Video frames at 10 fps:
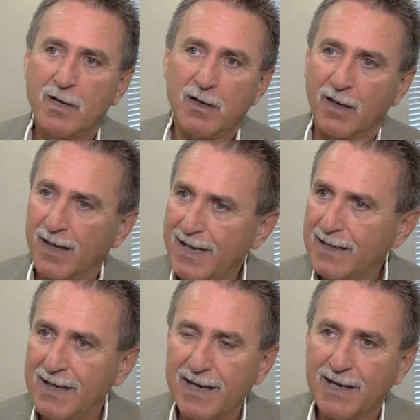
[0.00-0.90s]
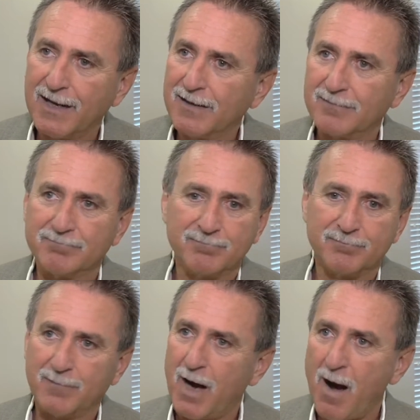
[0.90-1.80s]
lending
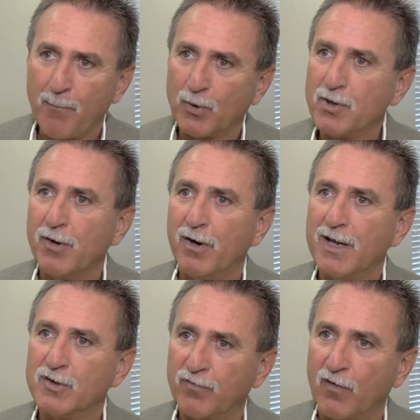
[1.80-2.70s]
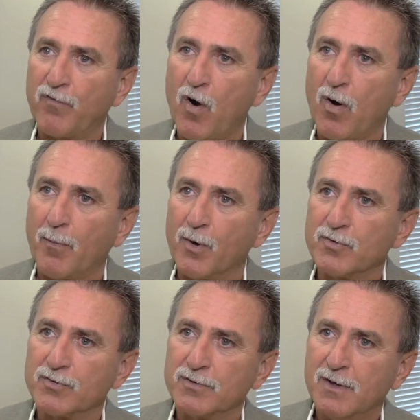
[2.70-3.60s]
opportunities for
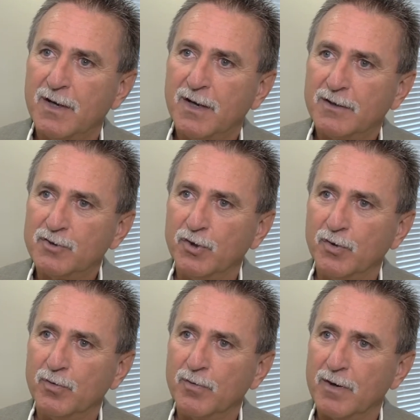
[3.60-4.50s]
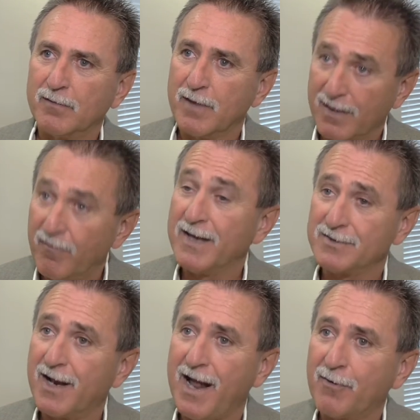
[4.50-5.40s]
farmers to invest
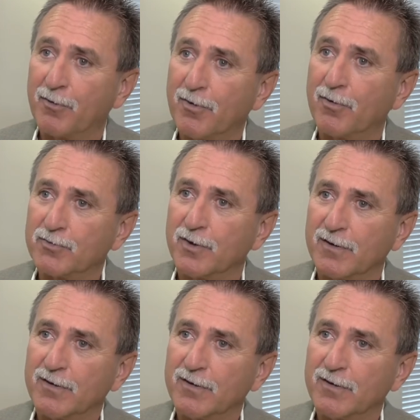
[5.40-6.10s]
in agriculture.